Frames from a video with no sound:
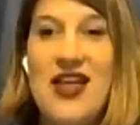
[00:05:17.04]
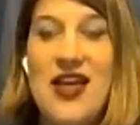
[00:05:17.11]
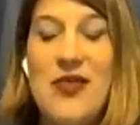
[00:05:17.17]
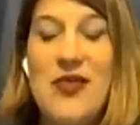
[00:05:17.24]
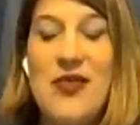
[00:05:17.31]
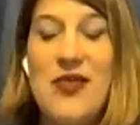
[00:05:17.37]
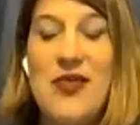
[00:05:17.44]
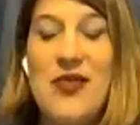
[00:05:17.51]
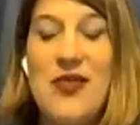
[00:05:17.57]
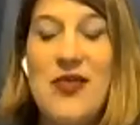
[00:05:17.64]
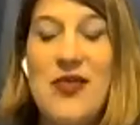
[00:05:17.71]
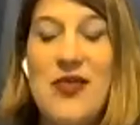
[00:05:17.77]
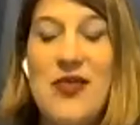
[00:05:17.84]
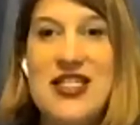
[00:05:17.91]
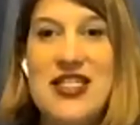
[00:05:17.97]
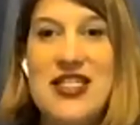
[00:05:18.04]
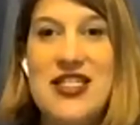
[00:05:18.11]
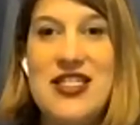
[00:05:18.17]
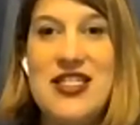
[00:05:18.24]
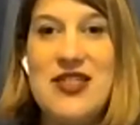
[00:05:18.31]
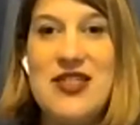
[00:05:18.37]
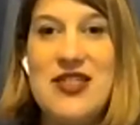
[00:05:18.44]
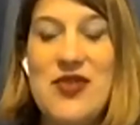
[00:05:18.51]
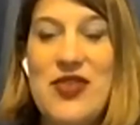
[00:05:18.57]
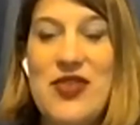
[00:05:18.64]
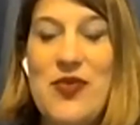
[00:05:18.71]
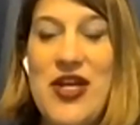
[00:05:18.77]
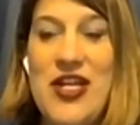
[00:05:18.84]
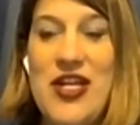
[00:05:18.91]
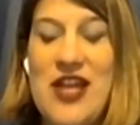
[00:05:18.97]
And we're going to share ideas
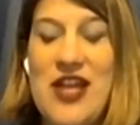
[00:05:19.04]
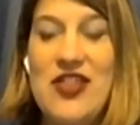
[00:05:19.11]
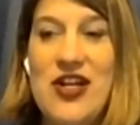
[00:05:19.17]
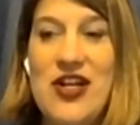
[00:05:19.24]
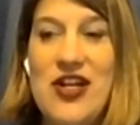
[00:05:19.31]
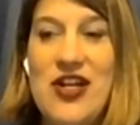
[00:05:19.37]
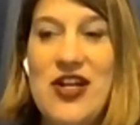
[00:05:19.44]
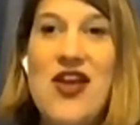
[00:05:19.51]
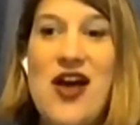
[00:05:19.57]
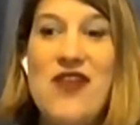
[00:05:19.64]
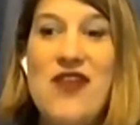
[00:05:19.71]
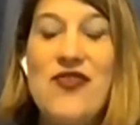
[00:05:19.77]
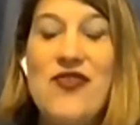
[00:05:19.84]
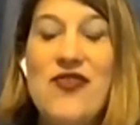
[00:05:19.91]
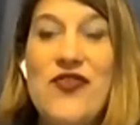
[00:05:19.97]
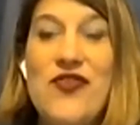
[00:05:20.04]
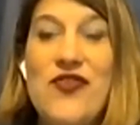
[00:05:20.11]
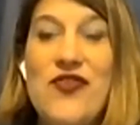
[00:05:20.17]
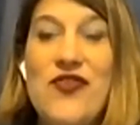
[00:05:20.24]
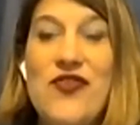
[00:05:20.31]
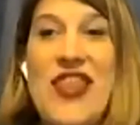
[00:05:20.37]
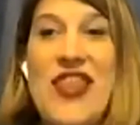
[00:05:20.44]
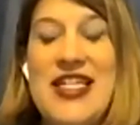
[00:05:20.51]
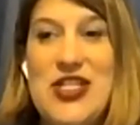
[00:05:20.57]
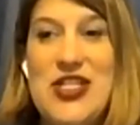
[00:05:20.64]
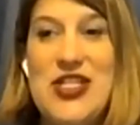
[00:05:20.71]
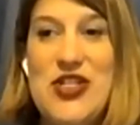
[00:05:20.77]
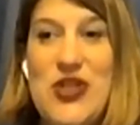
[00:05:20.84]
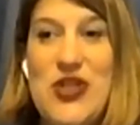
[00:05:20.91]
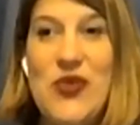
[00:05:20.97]
with one another of fun
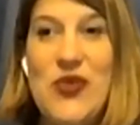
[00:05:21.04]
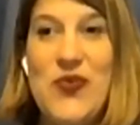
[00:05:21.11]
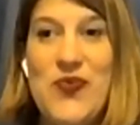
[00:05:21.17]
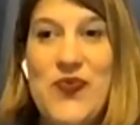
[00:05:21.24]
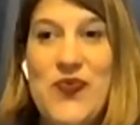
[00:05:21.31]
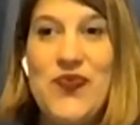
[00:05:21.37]
things to do.